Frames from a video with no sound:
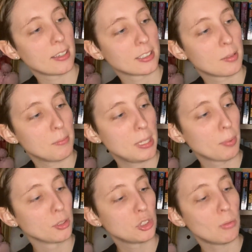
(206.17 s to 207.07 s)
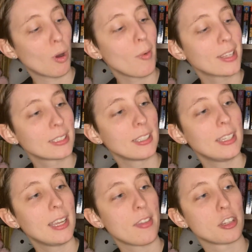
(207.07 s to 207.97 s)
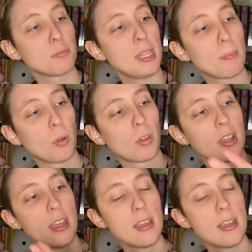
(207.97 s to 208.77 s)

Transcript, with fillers: there's some people sumo wrestling, and there's people